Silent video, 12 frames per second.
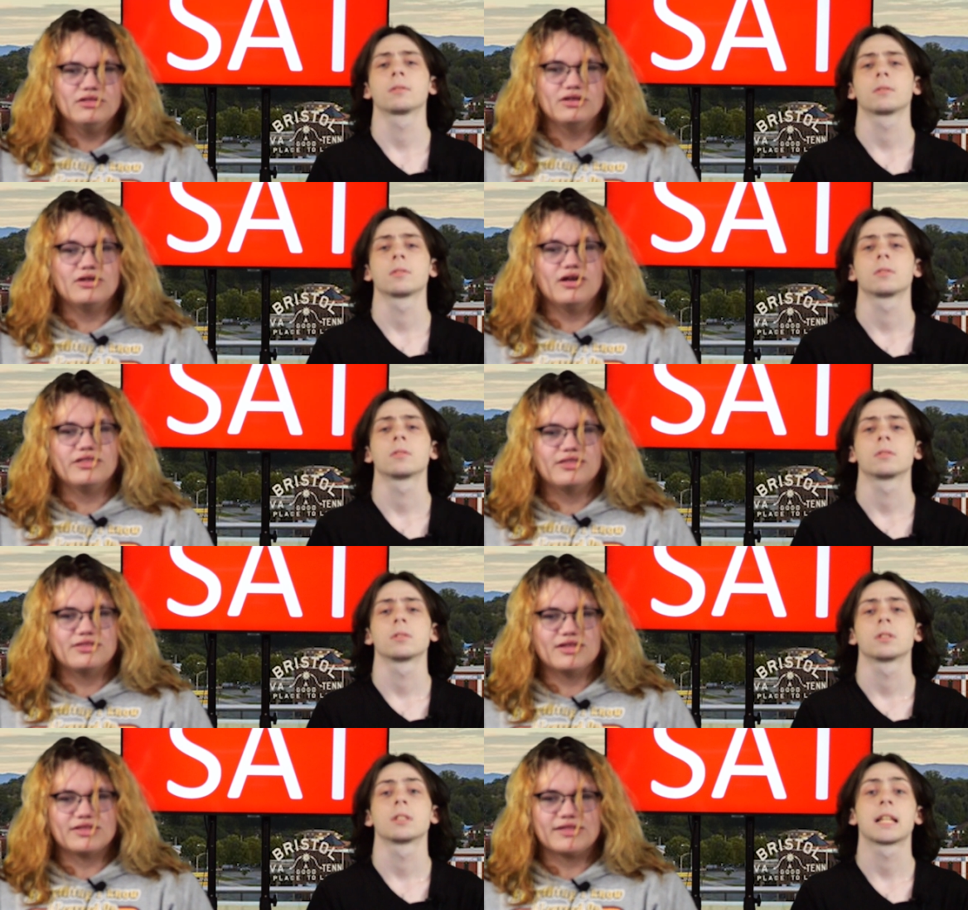Speaker 1: The cost
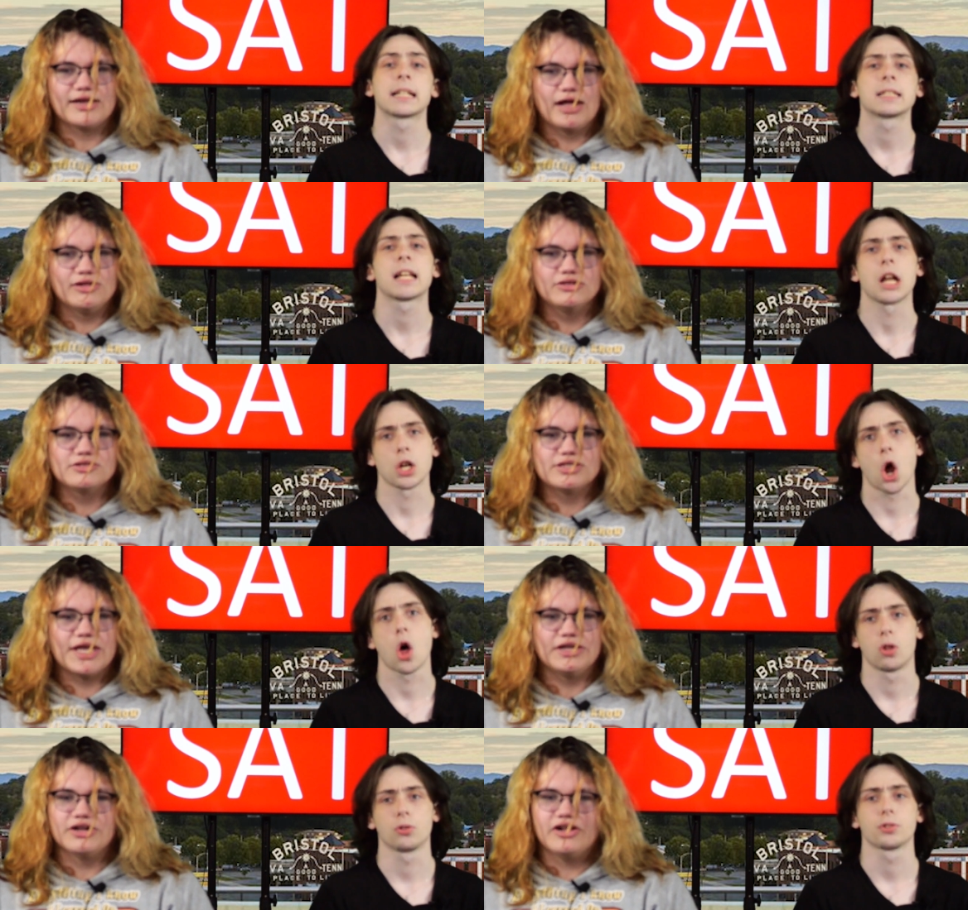is $60,
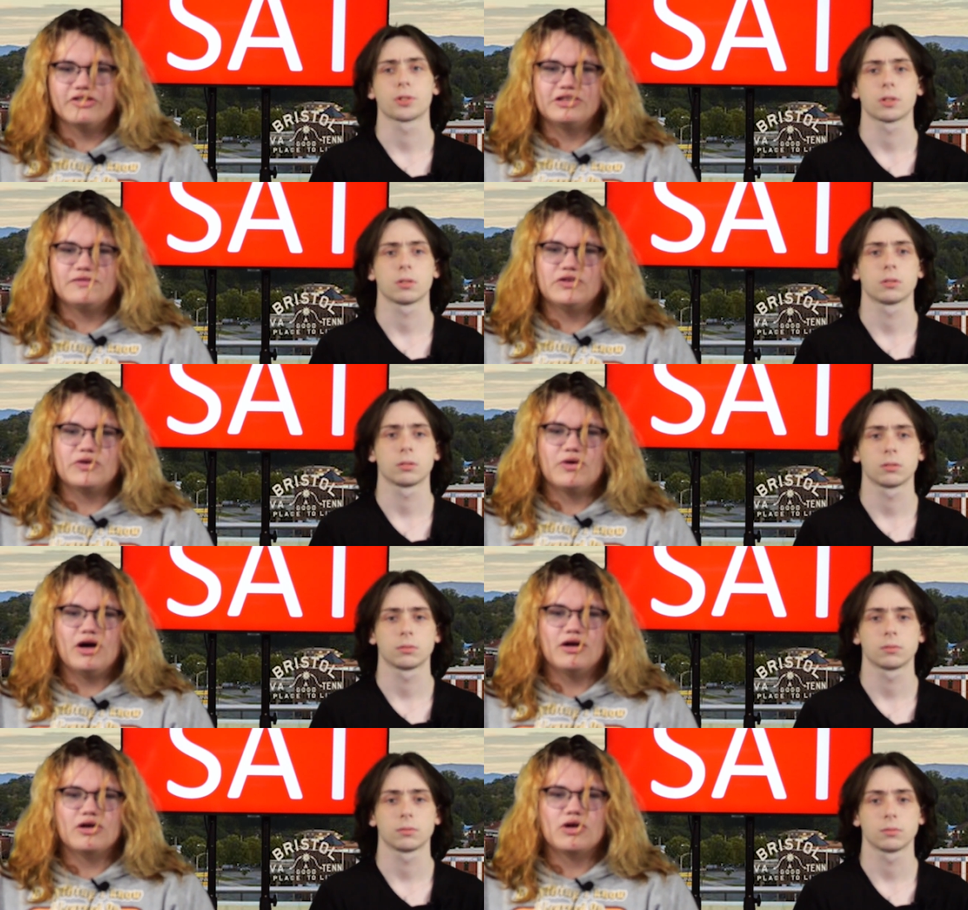$8 if you
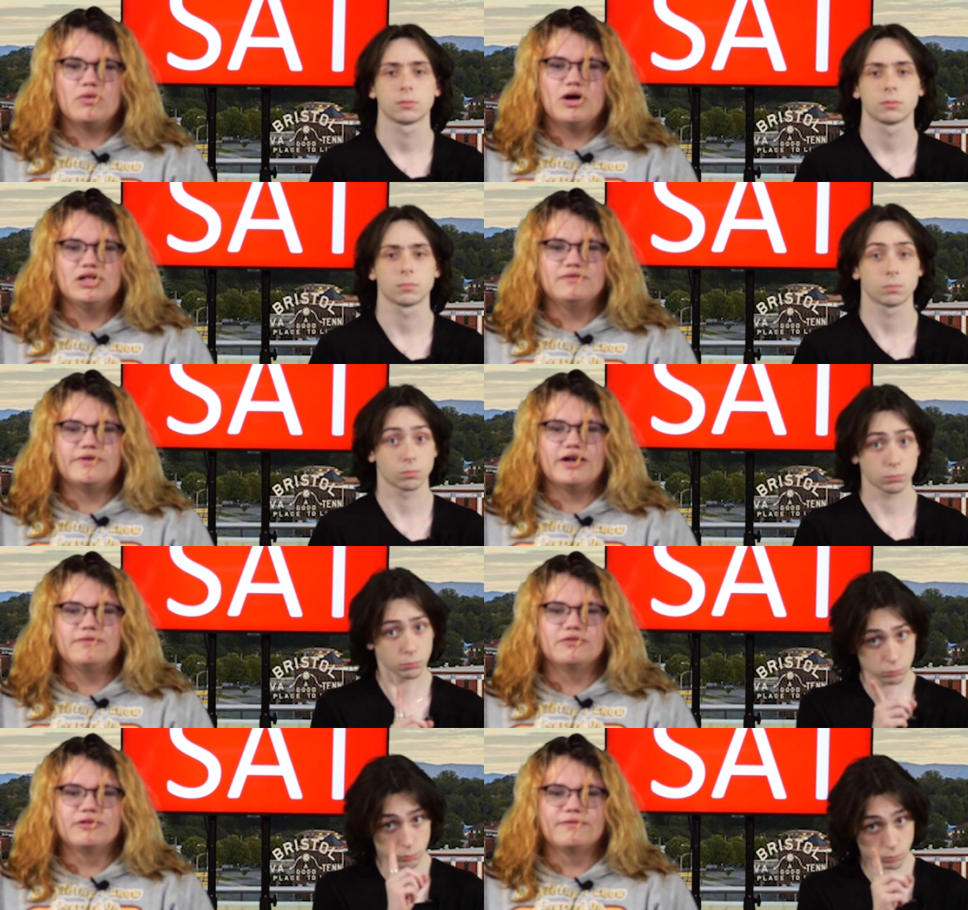qual-
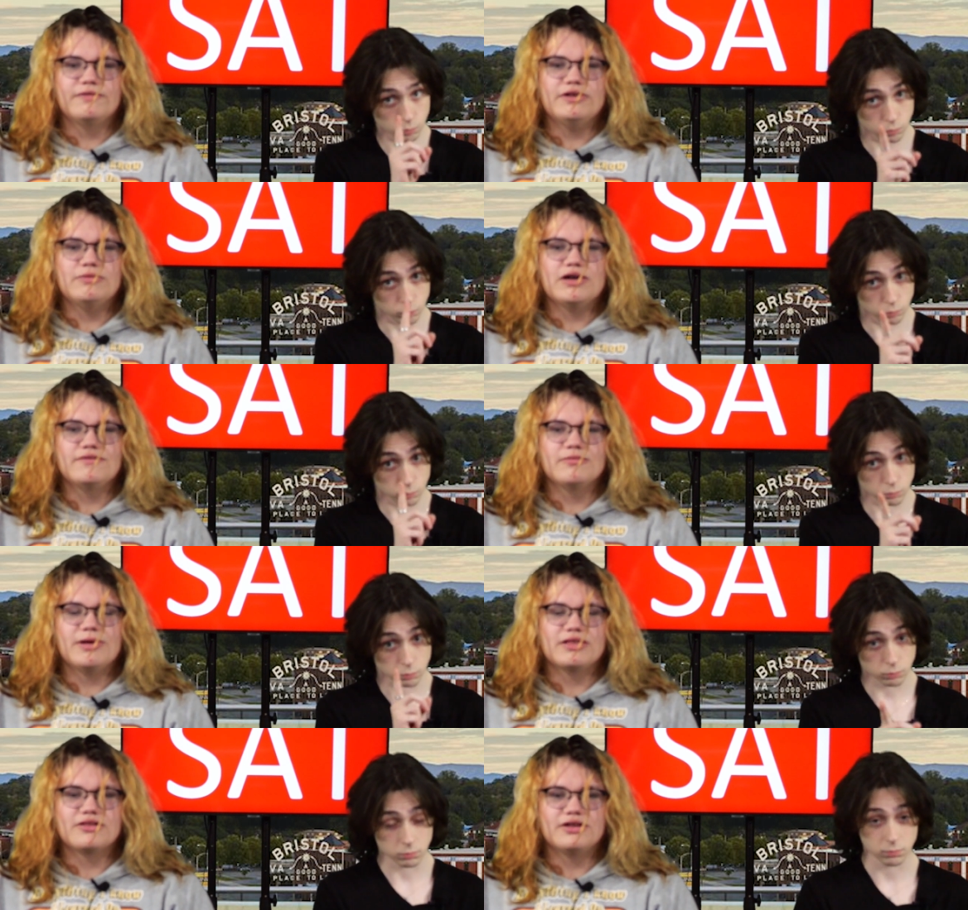qualify for a fee
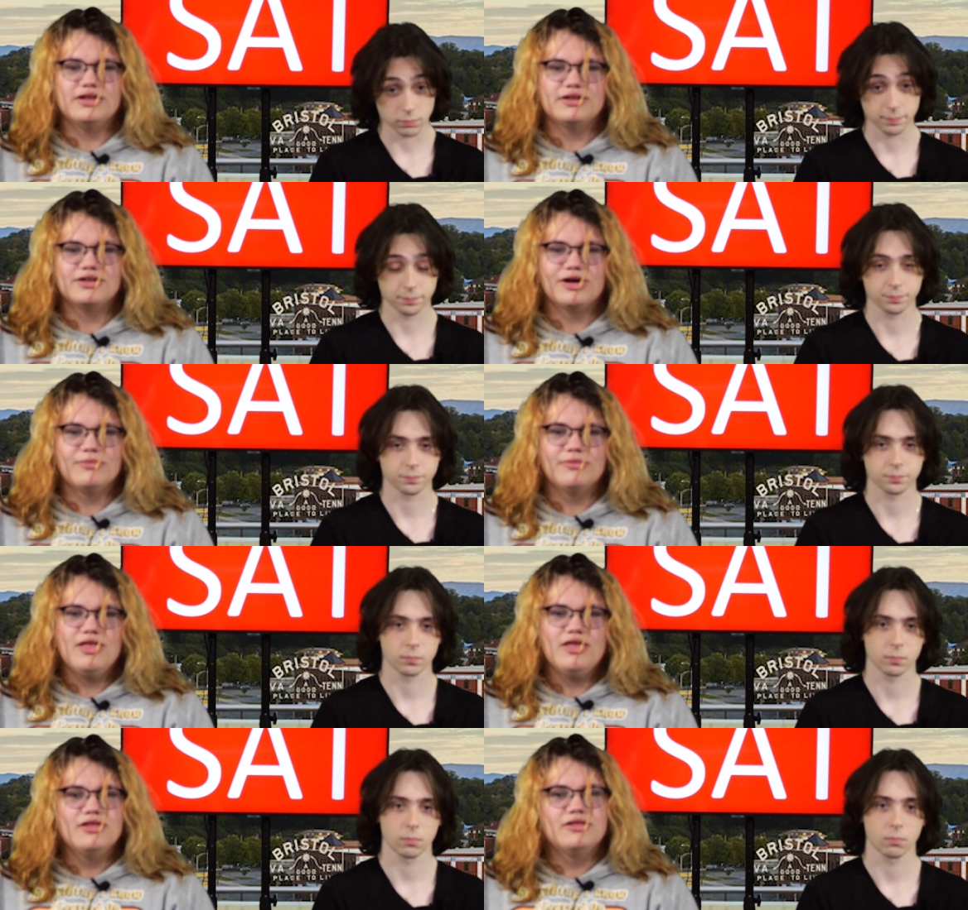waiver based on income.
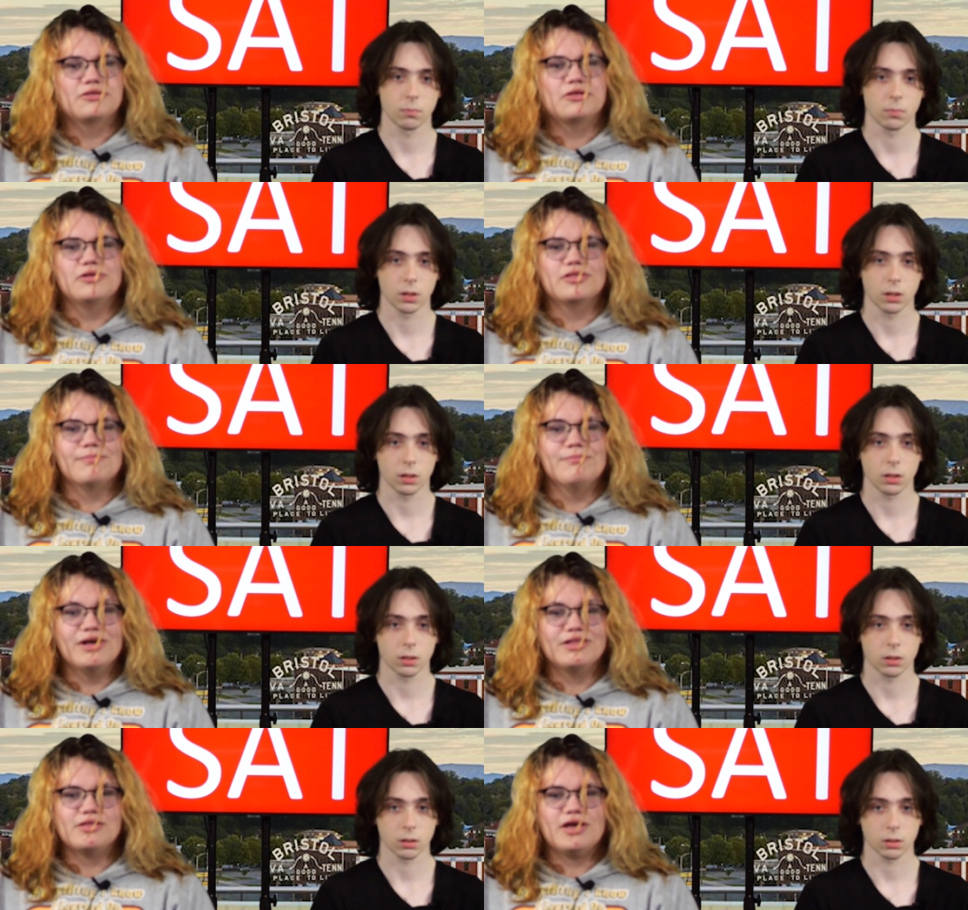Students
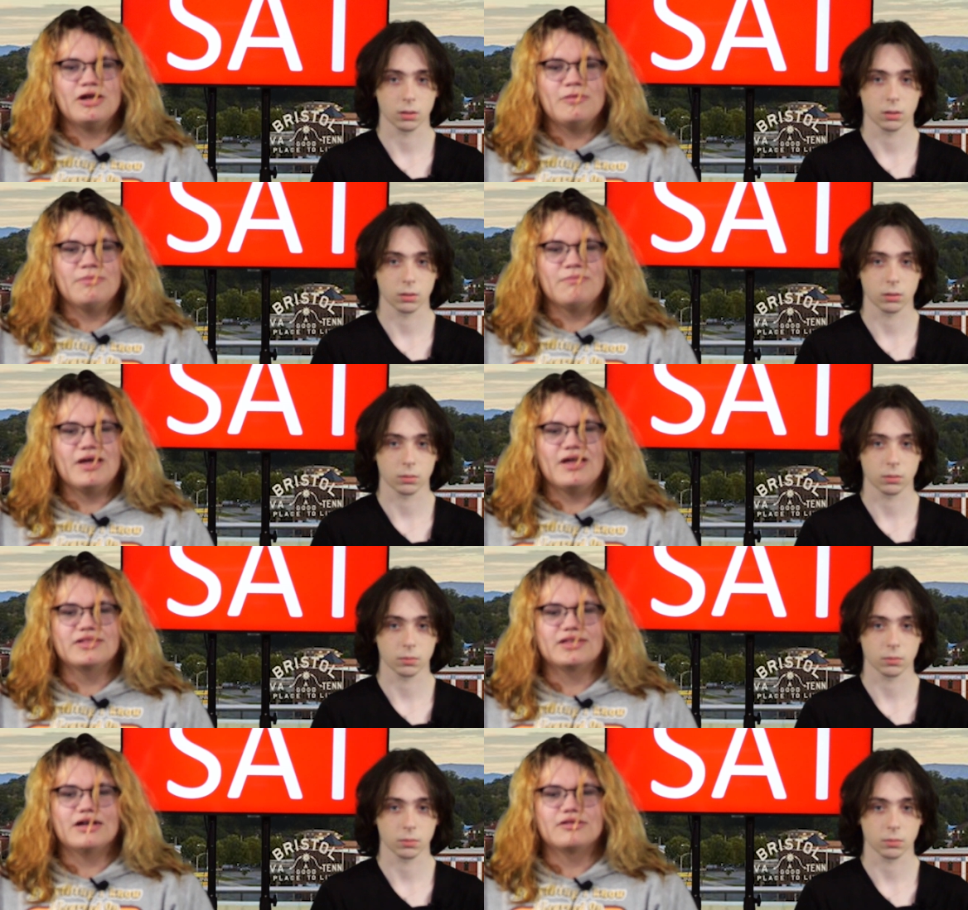must sign up and
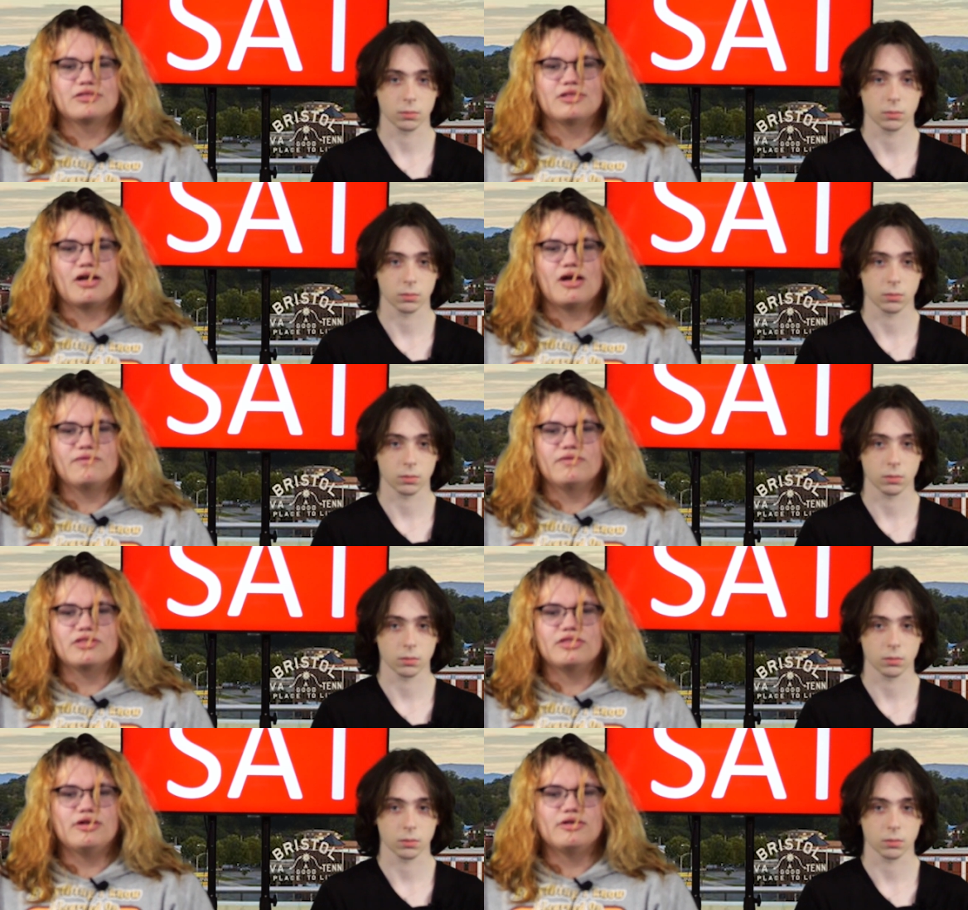pay the counseling
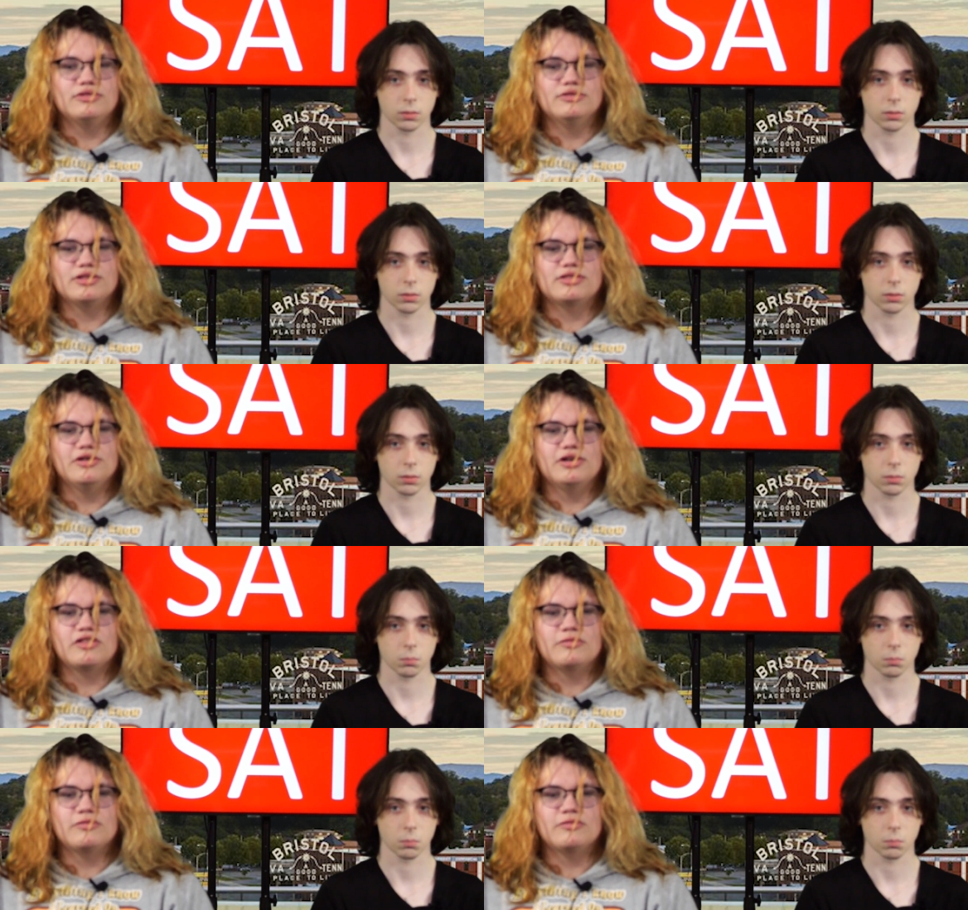office. There are only 30